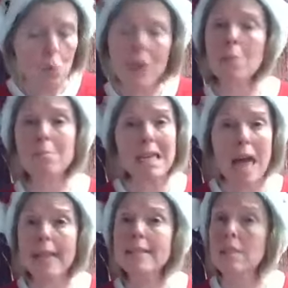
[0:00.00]
We can be
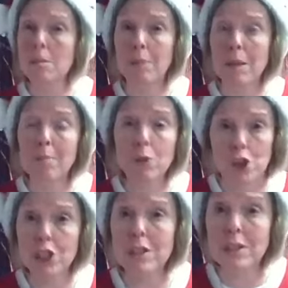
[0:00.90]
nice to people
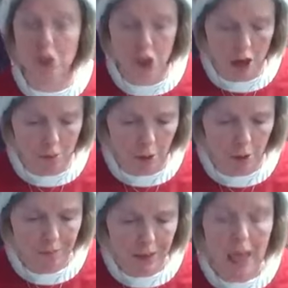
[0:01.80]
just in
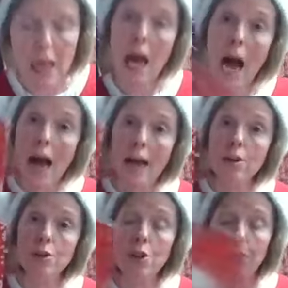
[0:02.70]
general.
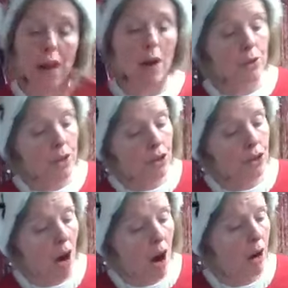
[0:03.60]
I also found
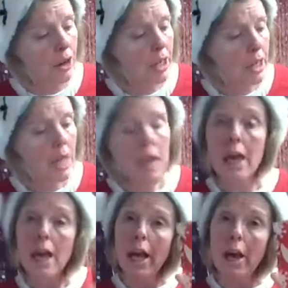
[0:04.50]
this card.
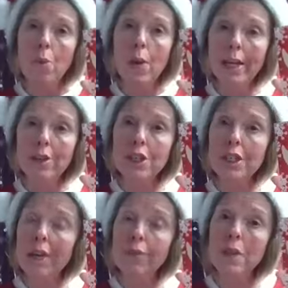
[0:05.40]
We can
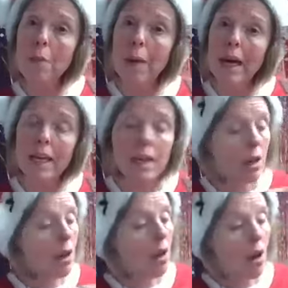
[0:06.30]
just give
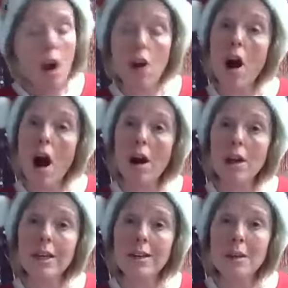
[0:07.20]
somebody a
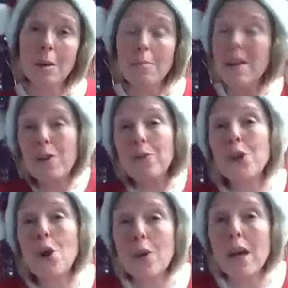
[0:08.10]
card, and if
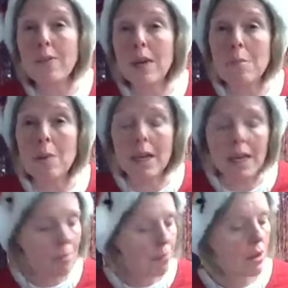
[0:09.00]
we don't have any
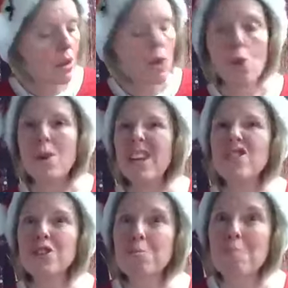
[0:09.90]
money, we
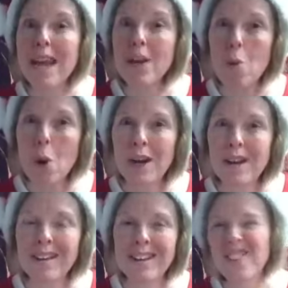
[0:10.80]
can just make one.
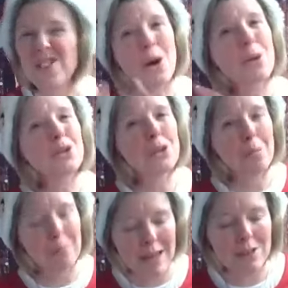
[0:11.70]
Those are
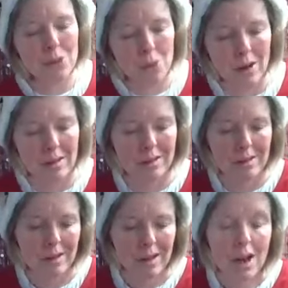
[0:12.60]
the best
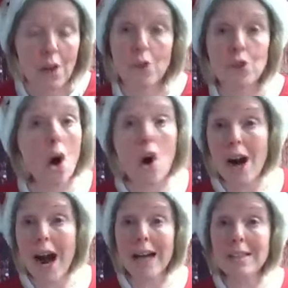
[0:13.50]
ones. There's all
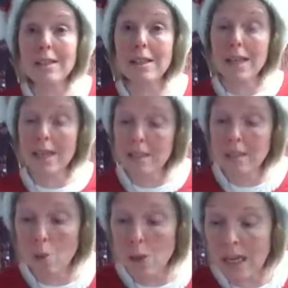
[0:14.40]
kinds of things
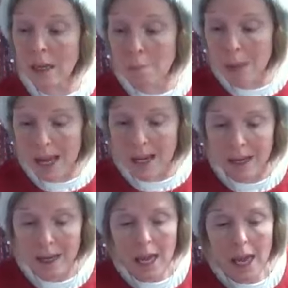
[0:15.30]
that we can
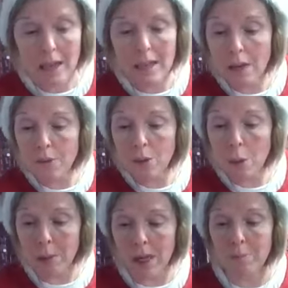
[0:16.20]
make and give
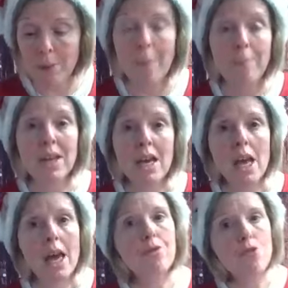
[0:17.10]
to people.
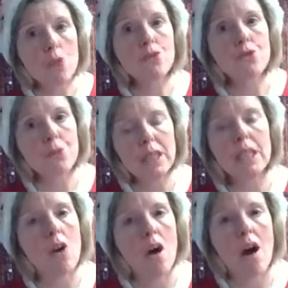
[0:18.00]
And those
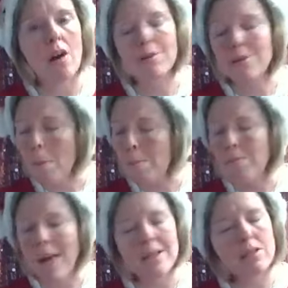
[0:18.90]
really are the
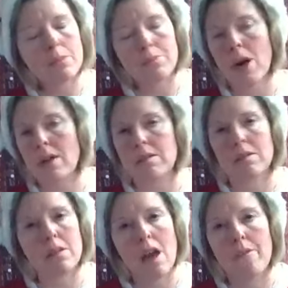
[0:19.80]
best
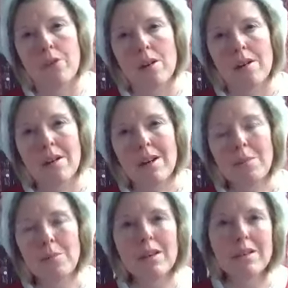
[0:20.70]
presents ever
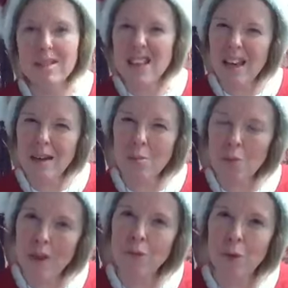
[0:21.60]
because they come
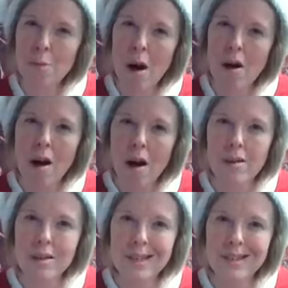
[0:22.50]
right from our
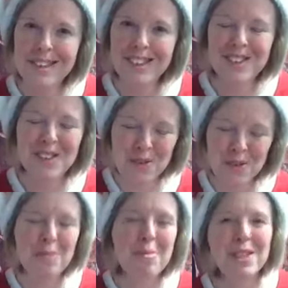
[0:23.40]
heart.
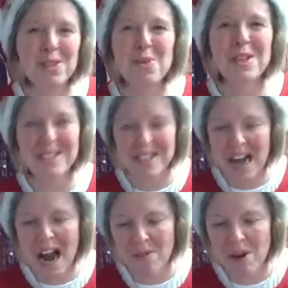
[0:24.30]
Those are the best ones
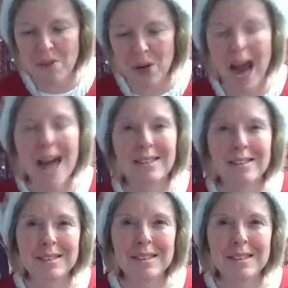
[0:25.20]
that I've ever gotten.